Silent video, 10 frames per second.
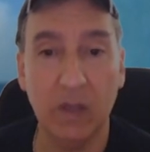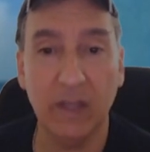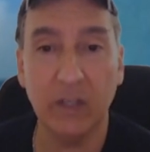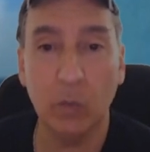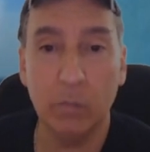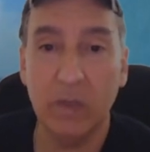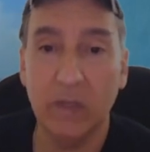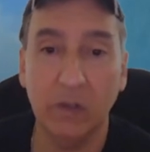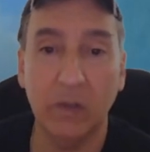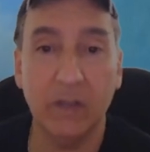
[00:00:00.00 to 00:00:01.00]
That's what
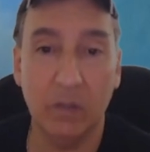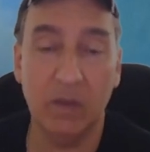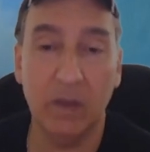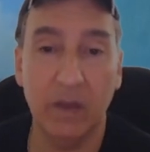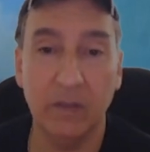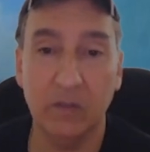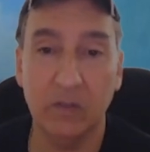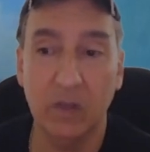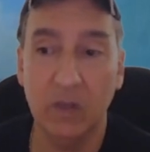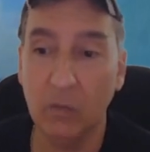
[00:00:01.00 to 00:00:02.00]
means a lot to me, guys.
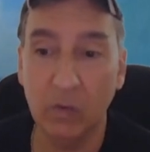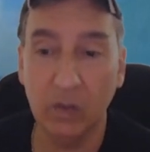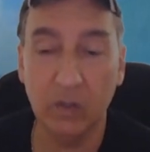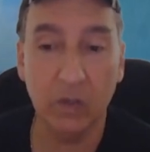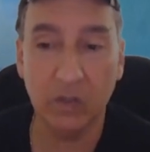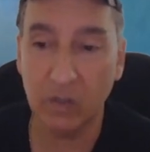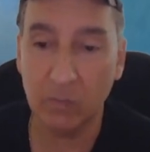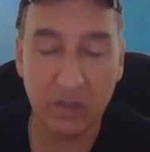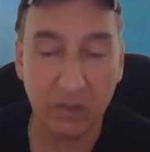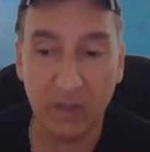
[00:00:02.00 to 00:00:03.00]
It really does. It
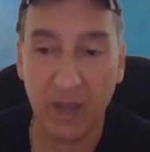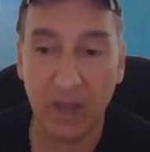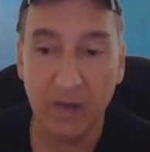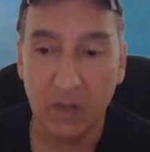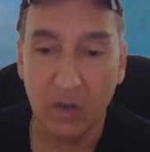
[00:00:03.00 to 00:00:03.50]
means a lot.